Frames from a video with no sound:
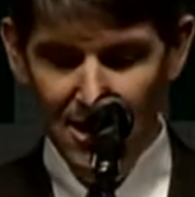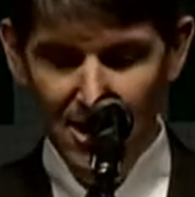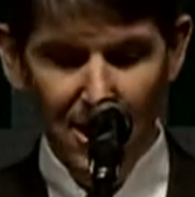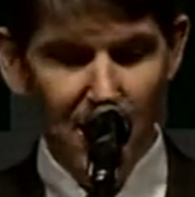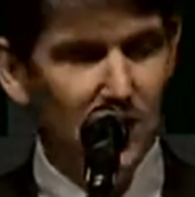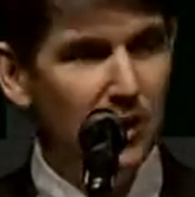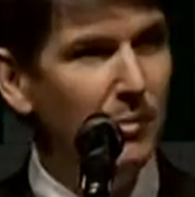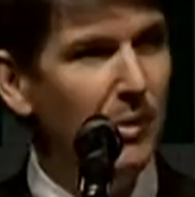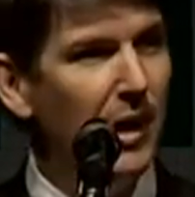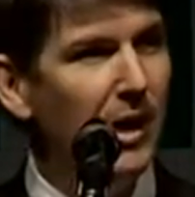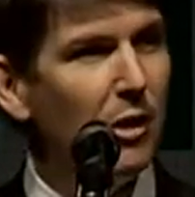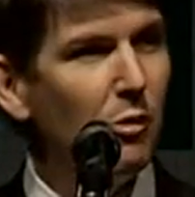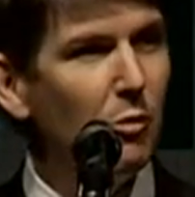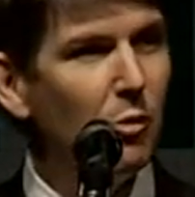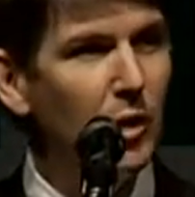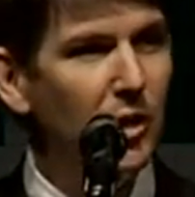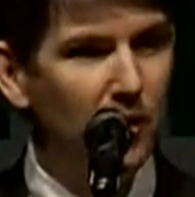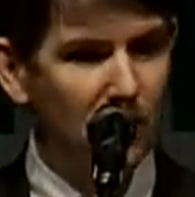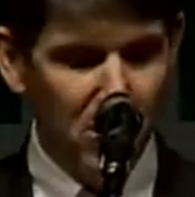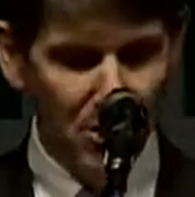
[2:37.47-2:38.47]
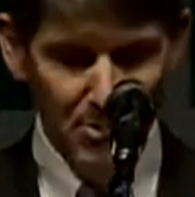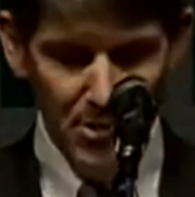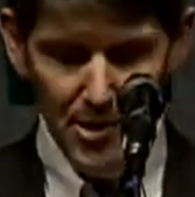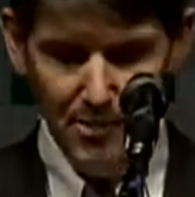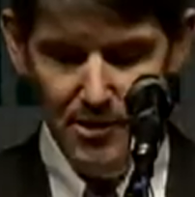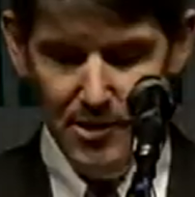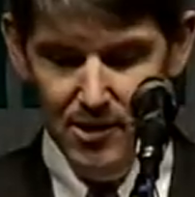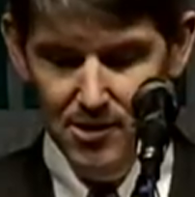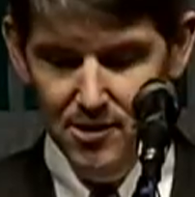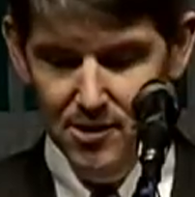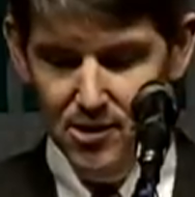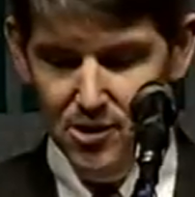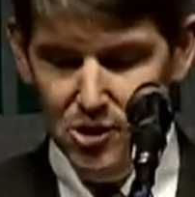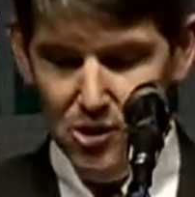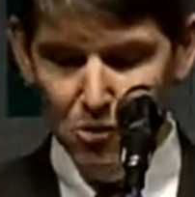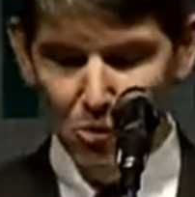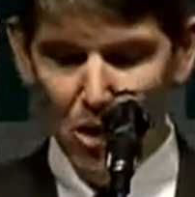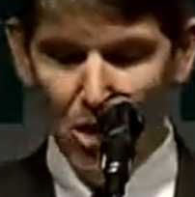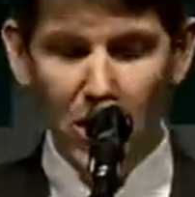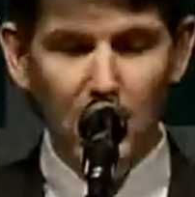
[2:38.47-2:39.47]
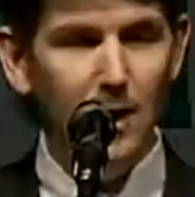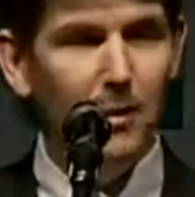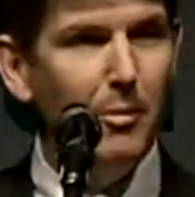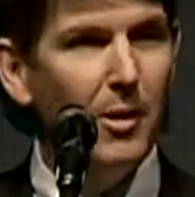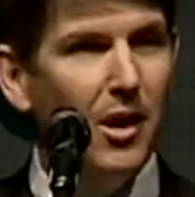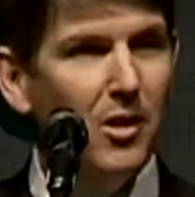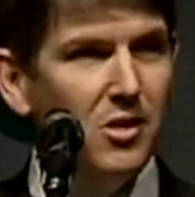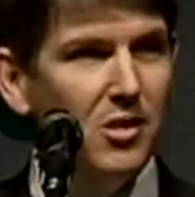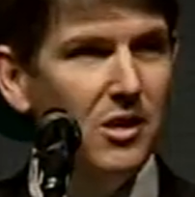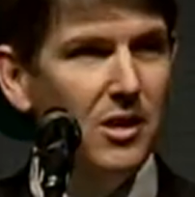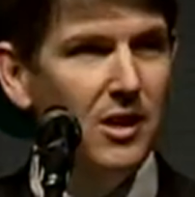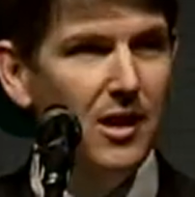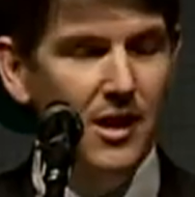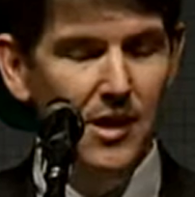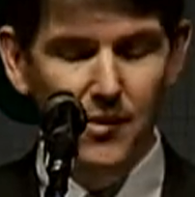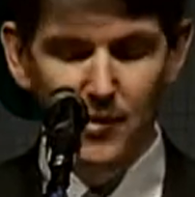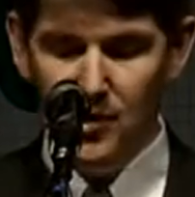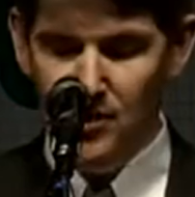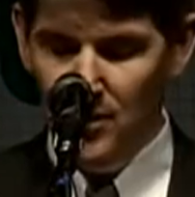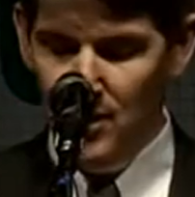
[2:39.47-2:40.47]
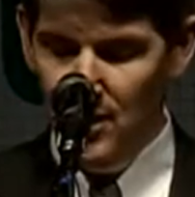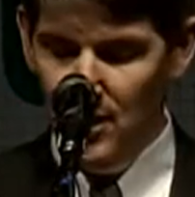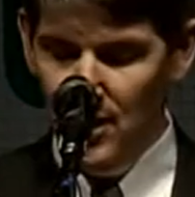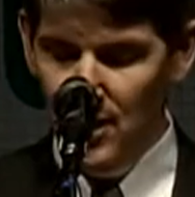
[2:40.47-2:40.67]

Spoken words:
let's make a real commitment to rolling up our sleeves